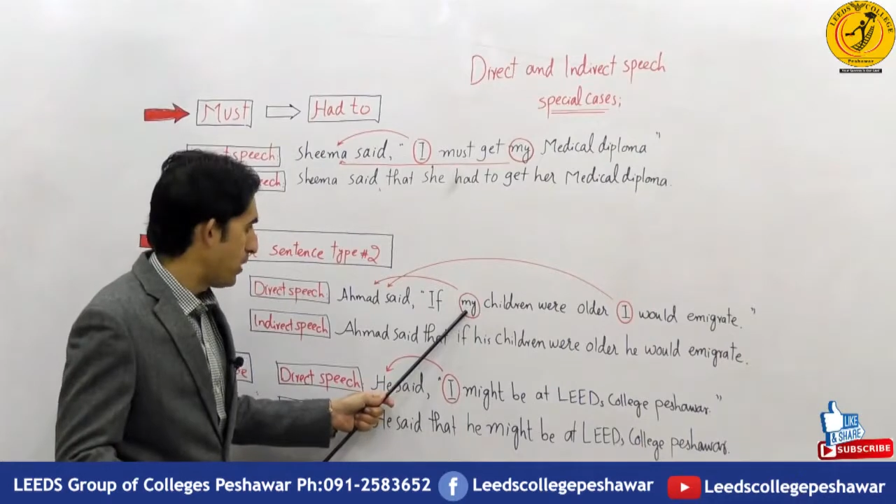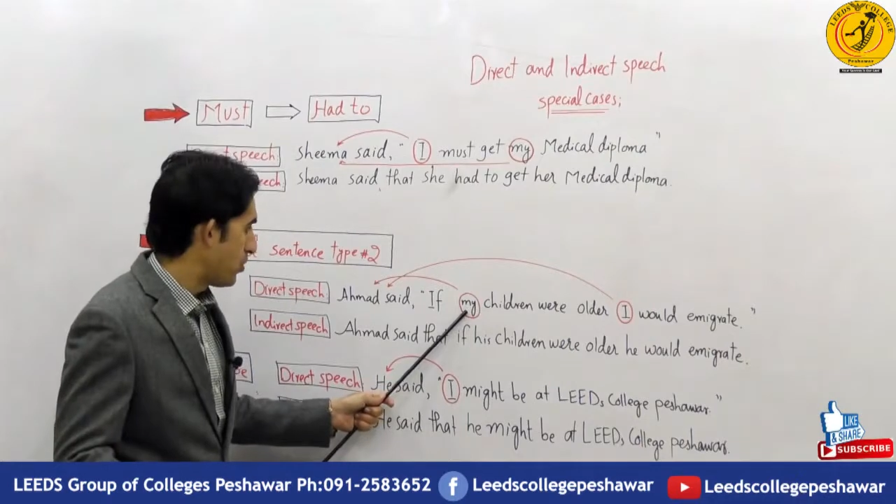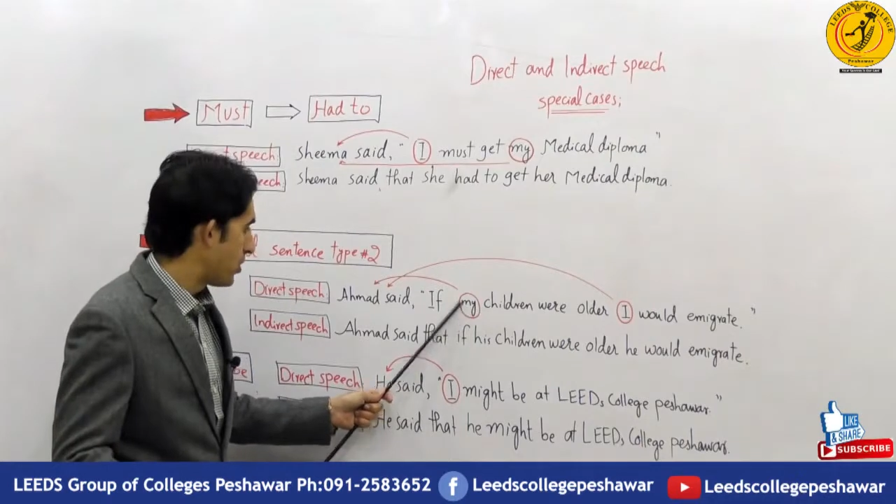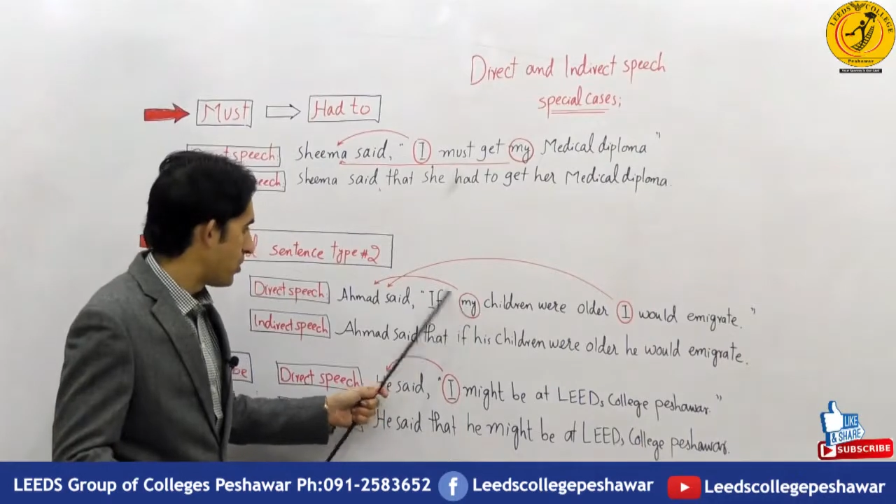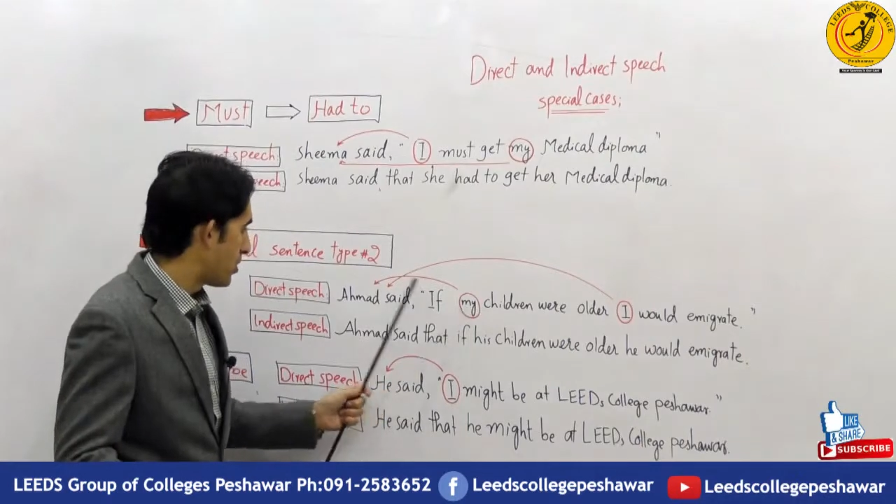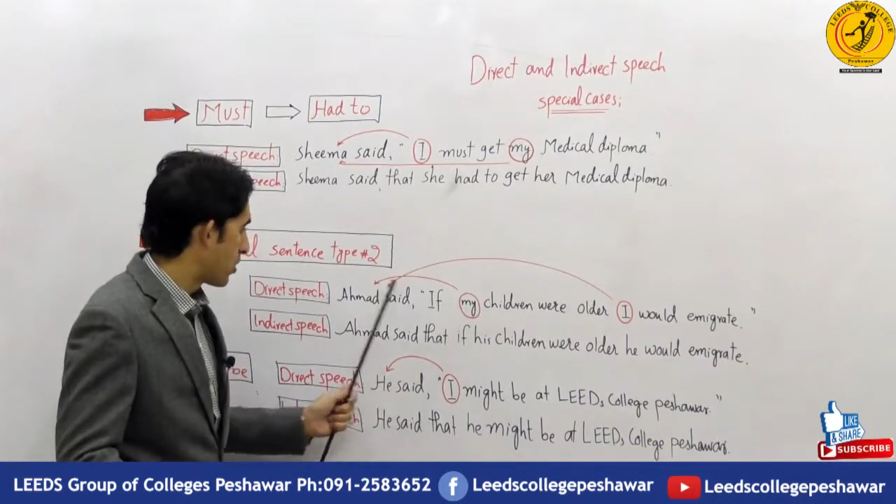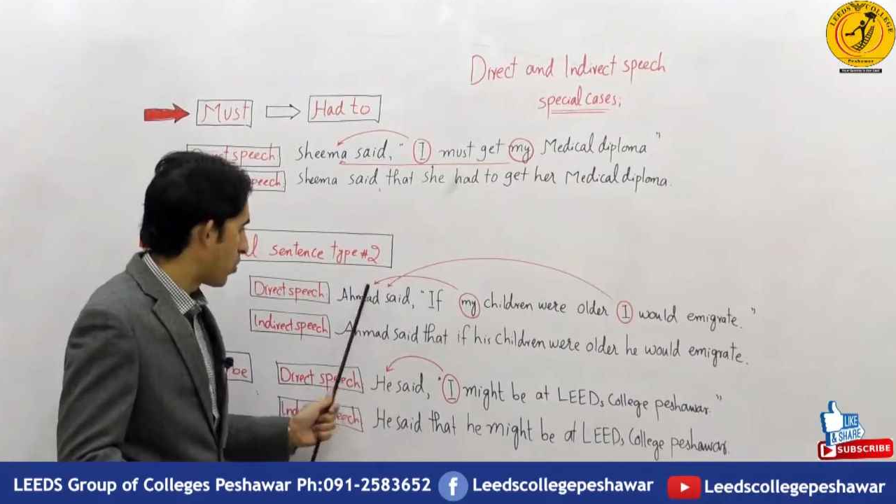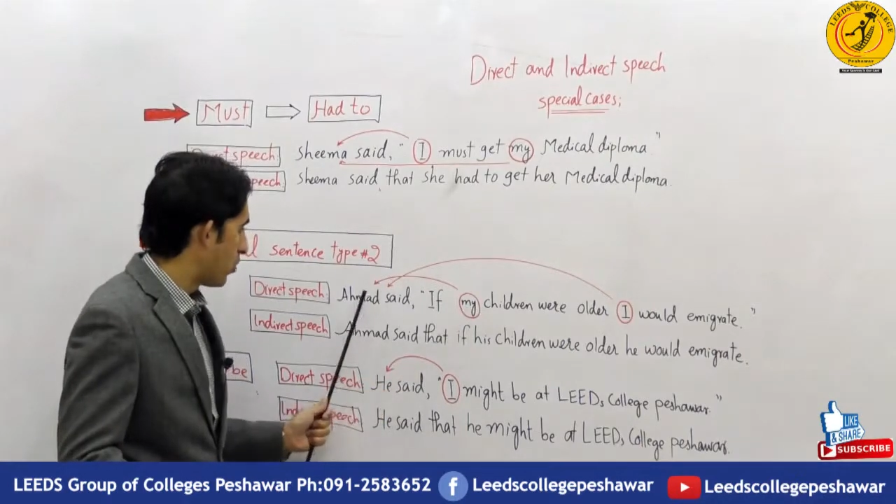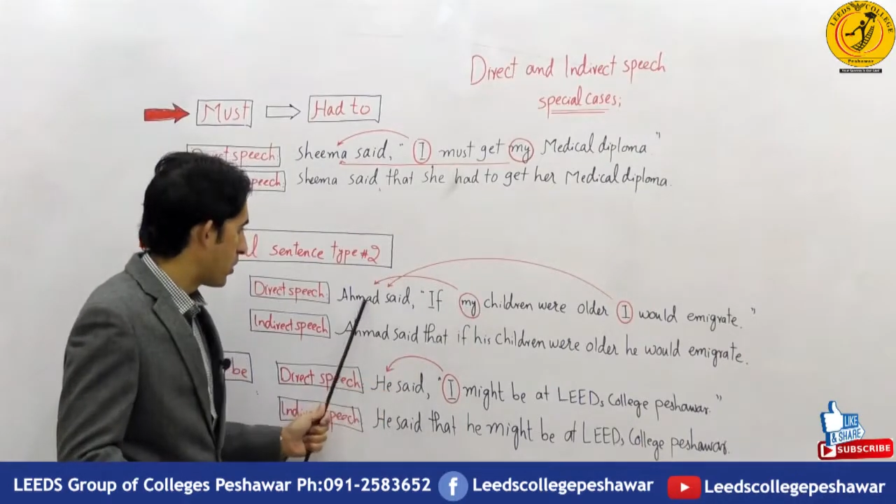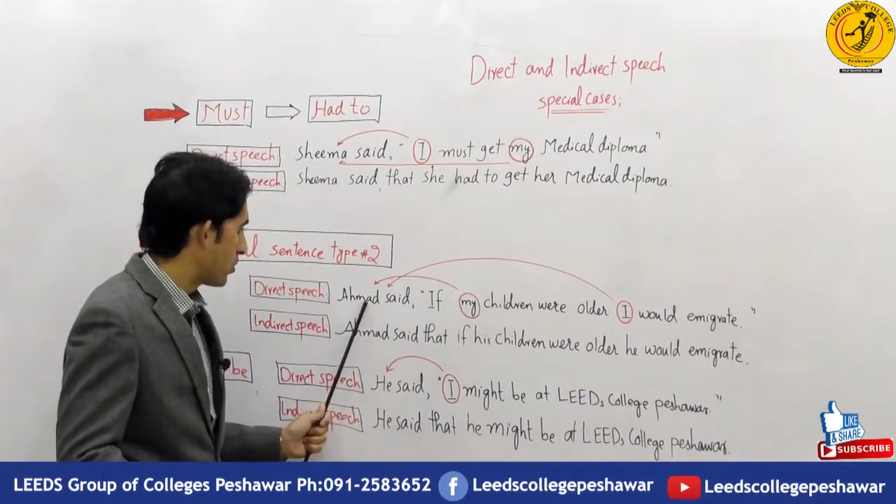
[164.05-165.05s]
changes
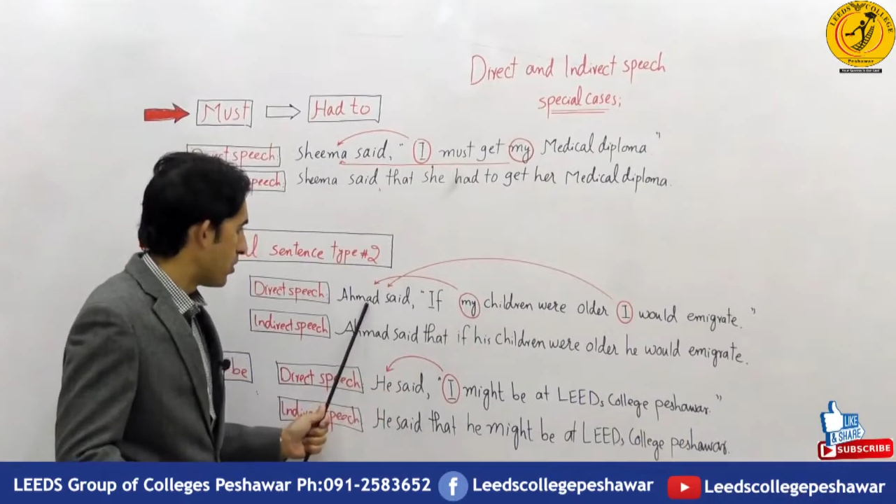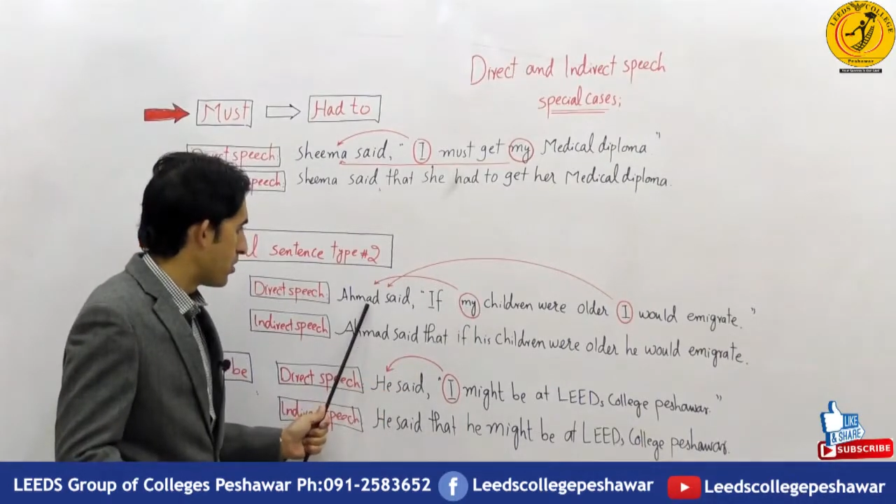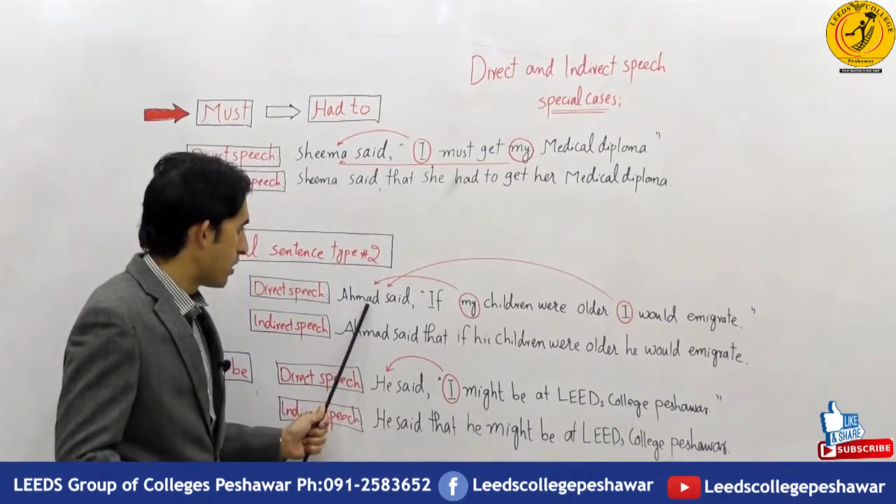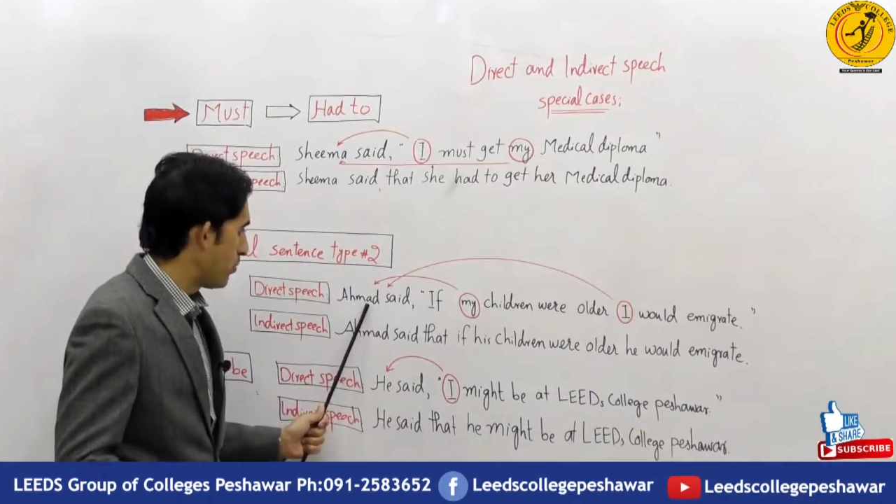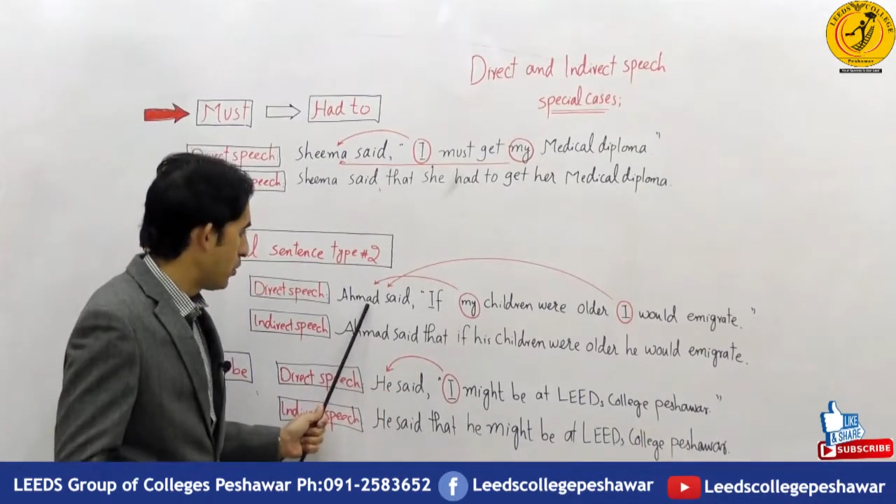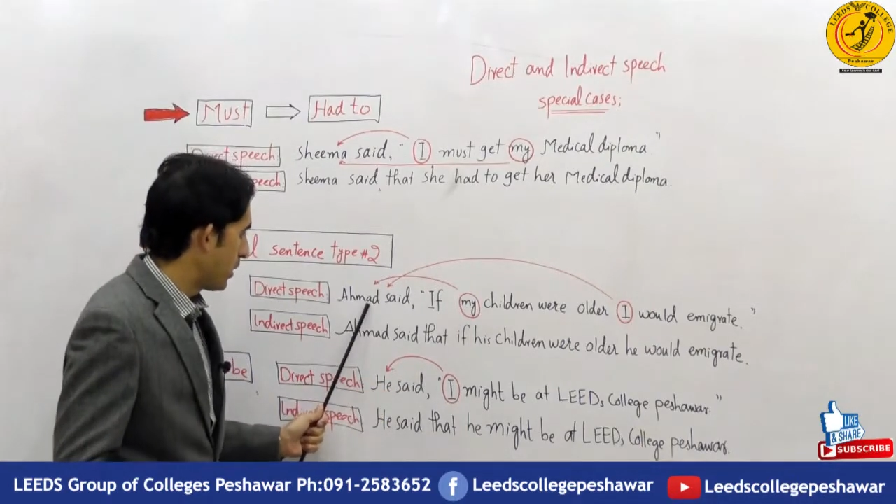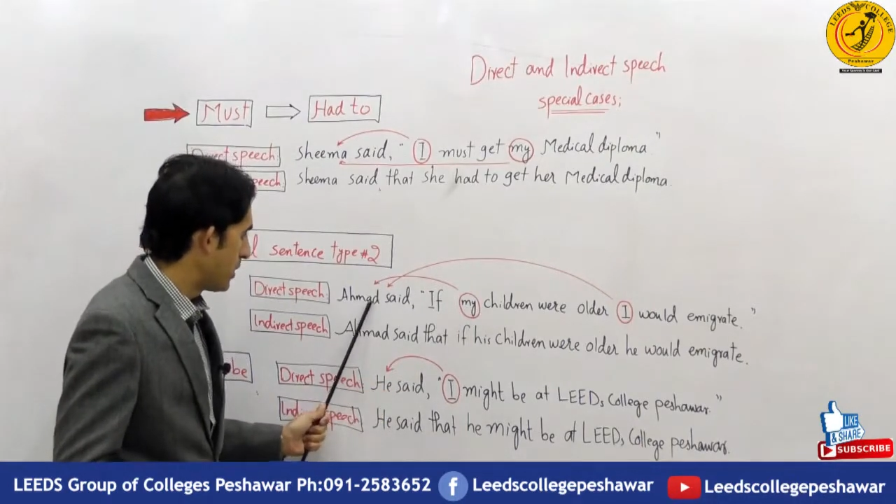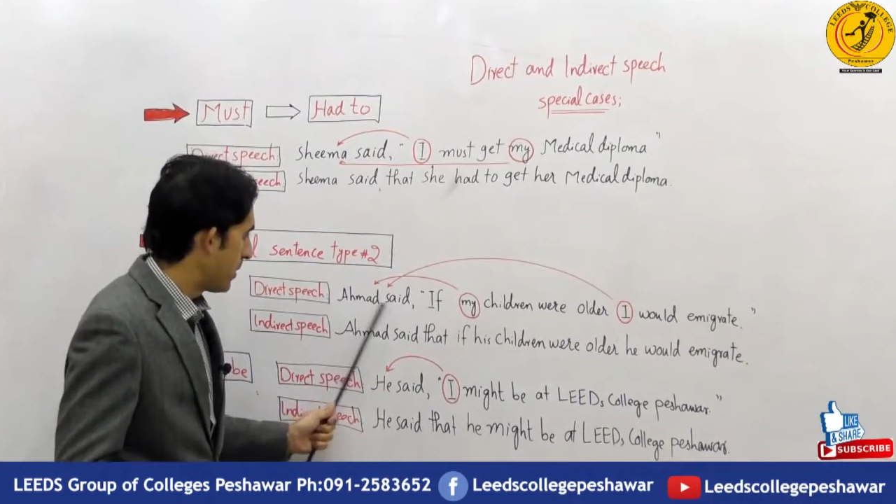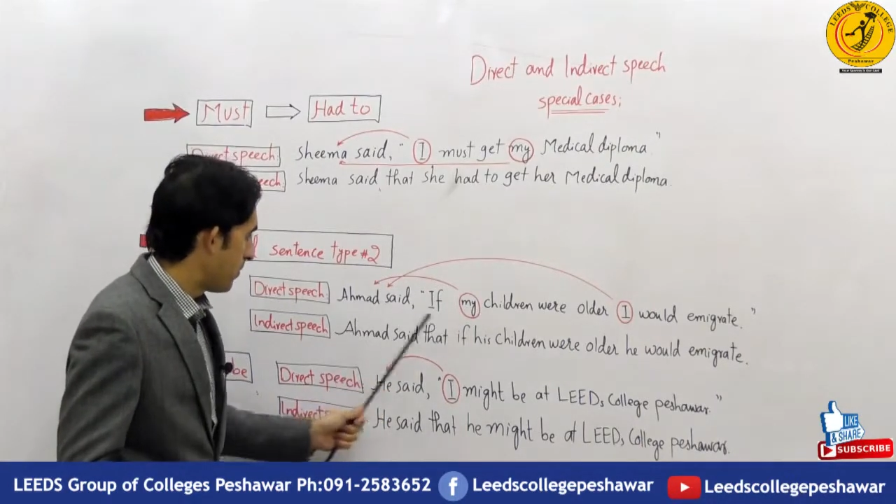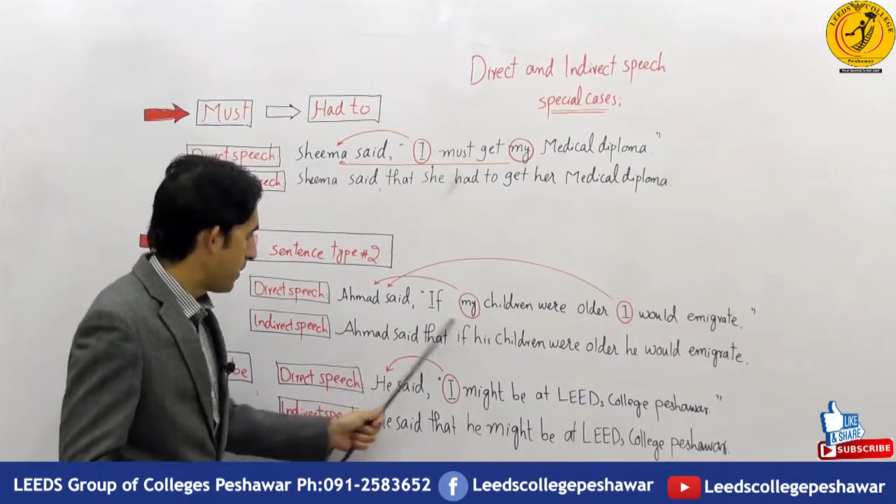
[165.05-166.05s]
according to the subject,